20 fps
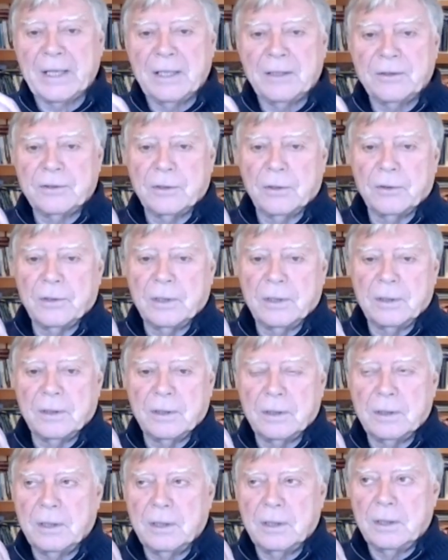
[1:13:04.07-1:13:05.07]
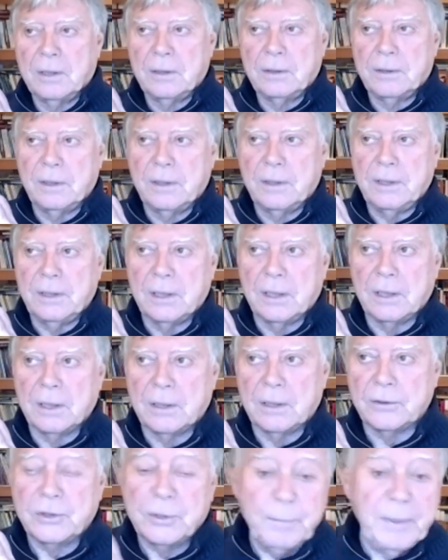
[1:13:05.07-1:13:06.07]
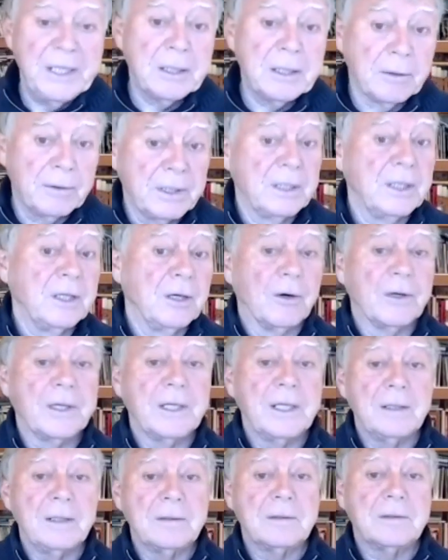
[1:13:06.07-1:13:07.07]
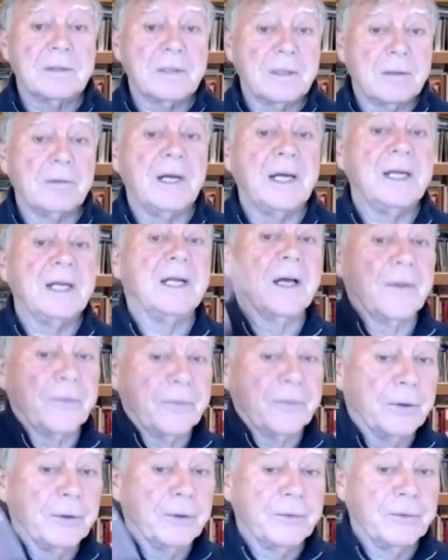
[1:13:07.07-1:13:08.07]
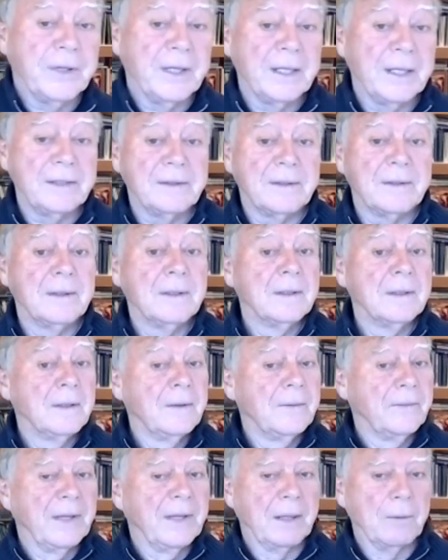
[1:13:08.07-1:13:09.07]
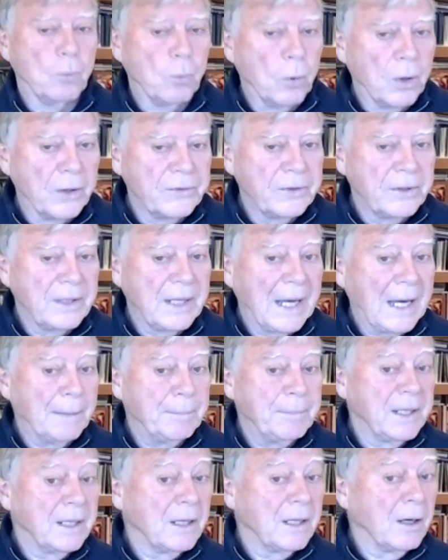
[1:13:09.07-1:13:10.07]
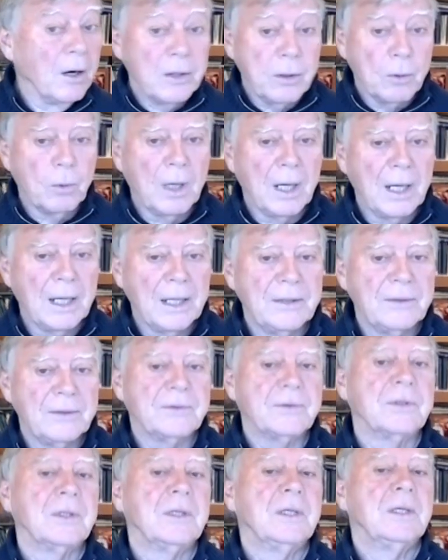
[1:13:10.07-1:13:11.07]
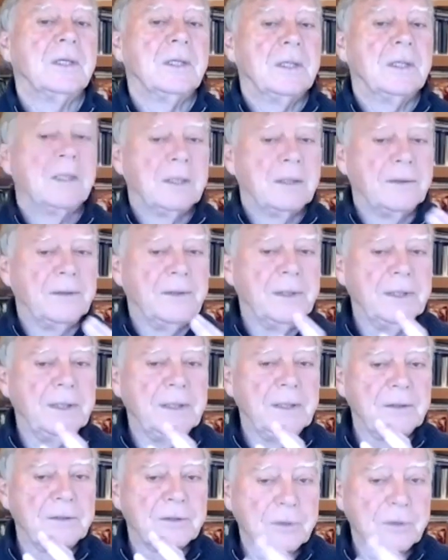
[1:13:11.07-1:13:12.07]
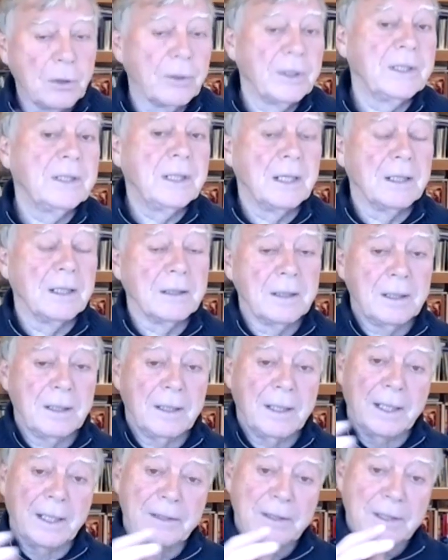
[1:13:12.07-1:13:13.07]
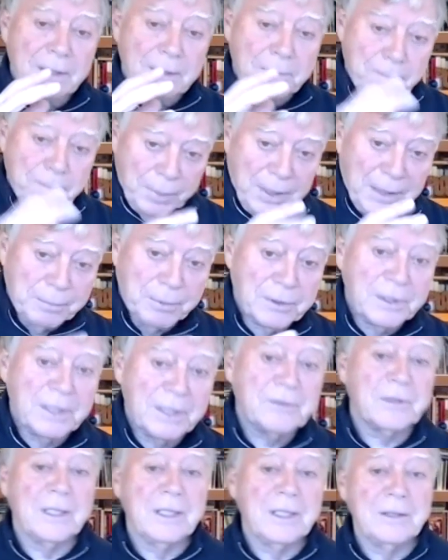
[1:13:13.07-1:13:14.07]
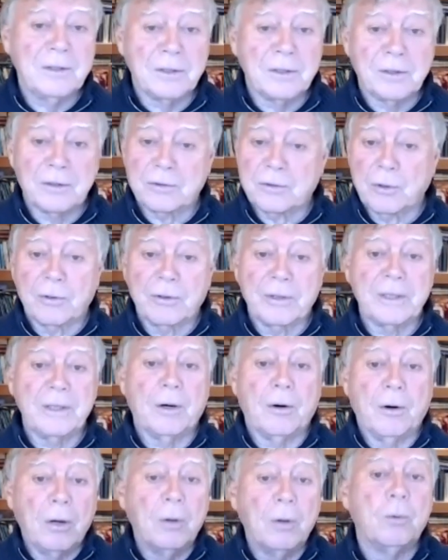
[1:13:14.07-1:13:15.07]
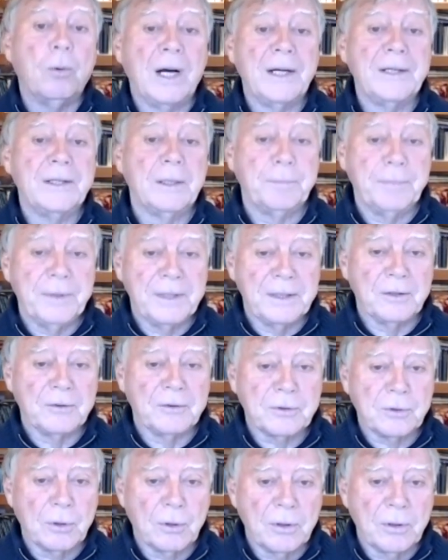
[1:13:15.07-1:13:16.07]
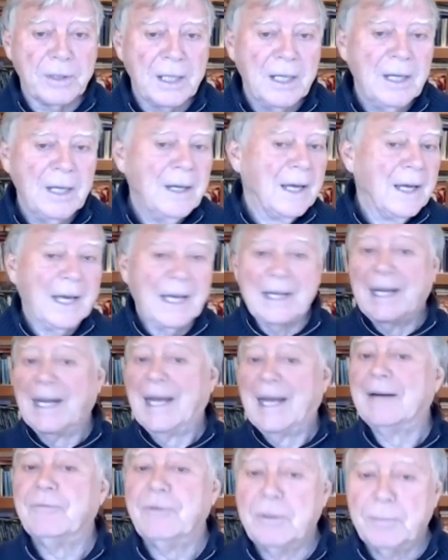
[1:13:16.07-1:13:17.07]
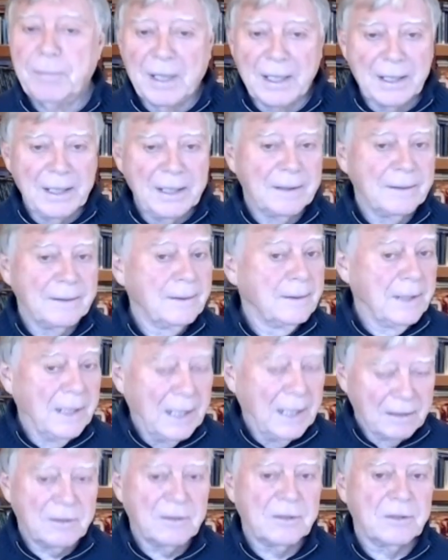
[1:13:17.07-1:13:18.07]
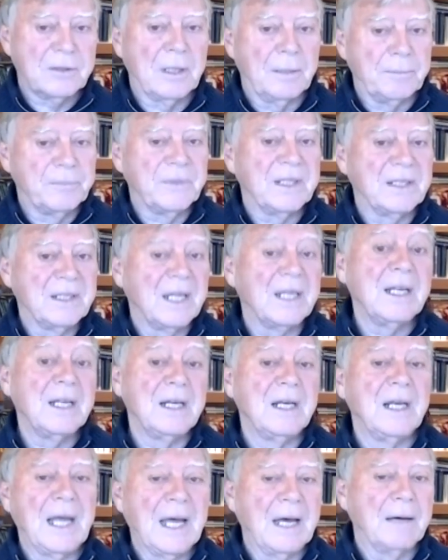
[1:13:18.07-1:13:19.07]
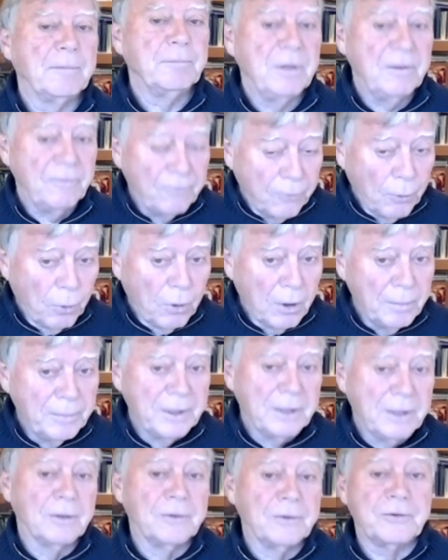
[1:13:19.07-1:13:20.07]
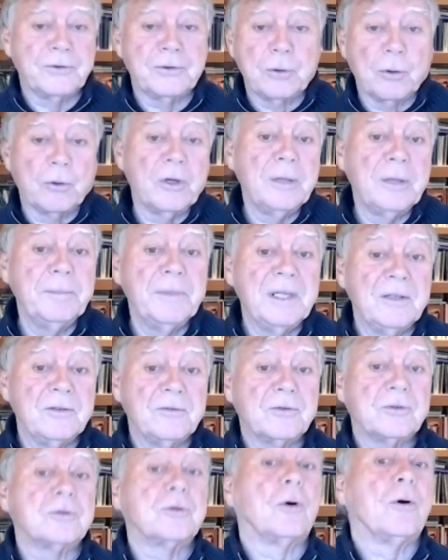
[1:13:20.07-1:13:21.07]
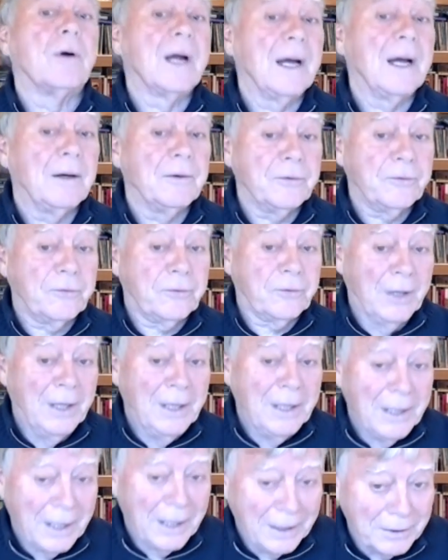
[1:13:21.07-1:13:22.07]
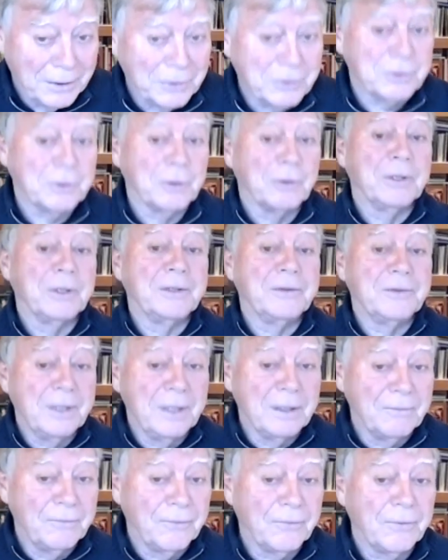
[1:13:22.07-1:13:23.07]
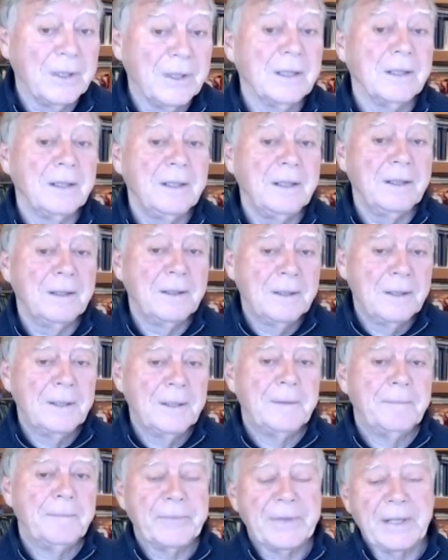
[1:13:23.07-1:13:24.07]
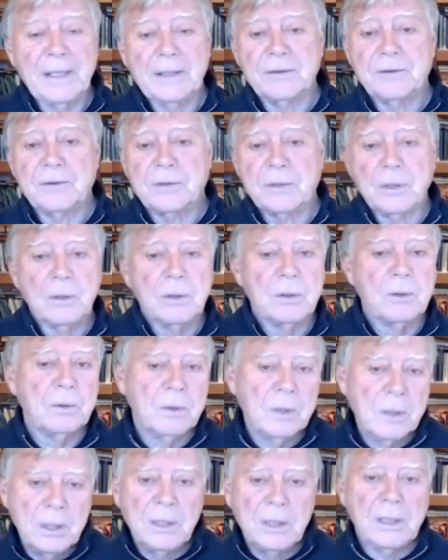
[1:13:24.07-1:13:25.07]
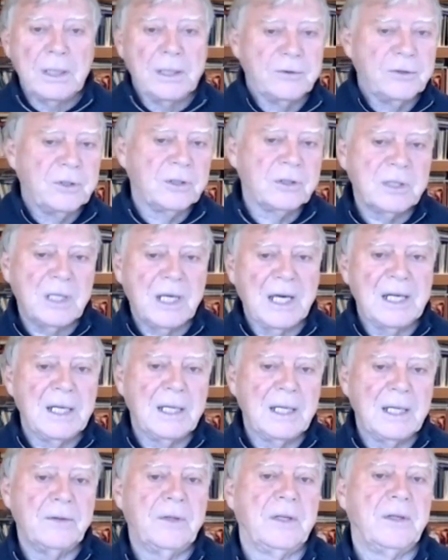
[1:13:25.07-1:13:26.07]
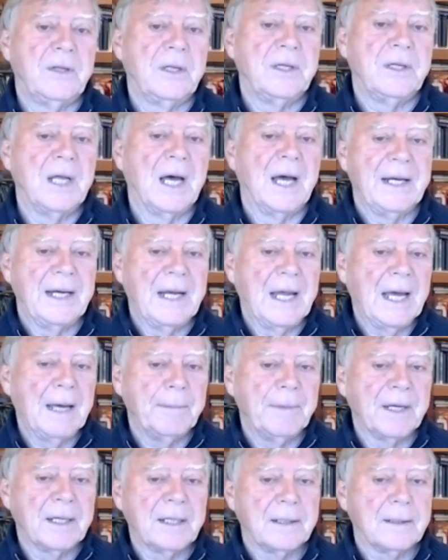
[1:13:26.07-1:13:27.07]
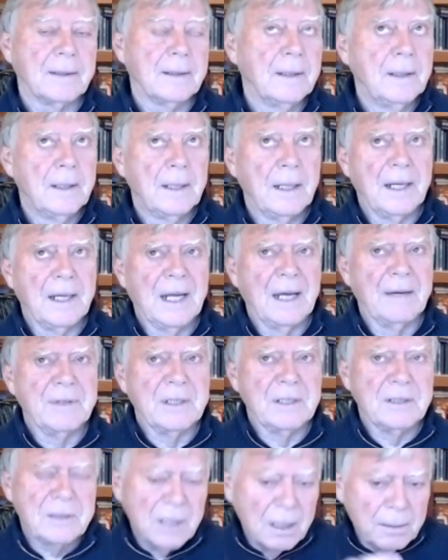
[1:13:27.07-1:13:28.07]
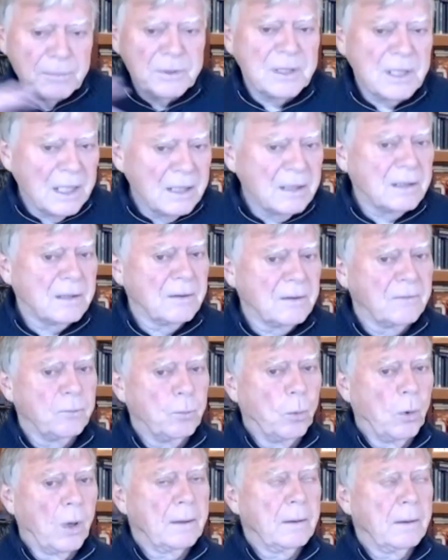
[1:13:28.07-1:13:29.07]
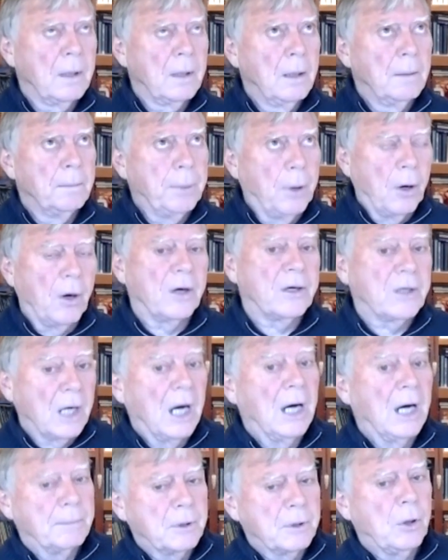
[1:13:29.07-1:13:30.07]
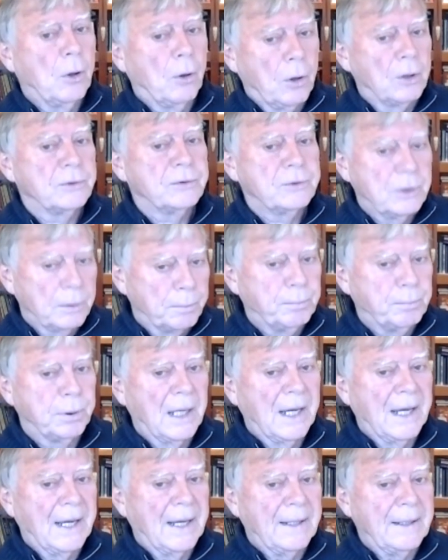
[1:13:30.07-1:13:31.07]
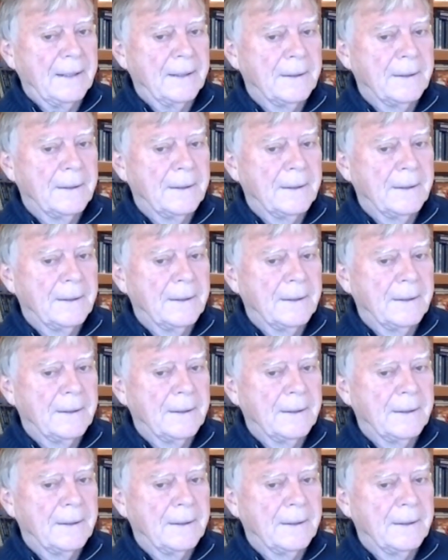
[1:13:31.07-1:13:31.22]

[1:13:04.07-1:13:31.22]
So the speaker and the audience creating a third thing that wasn't happening otherwise. The storyteller and the people listening to the story all wind up in the story, and everybody gets something they didn't have before, because story means storehouse and the stories give freely. Mm-hmm. And so it's just getting into the dynamic and having some sense of what part I'm called to play.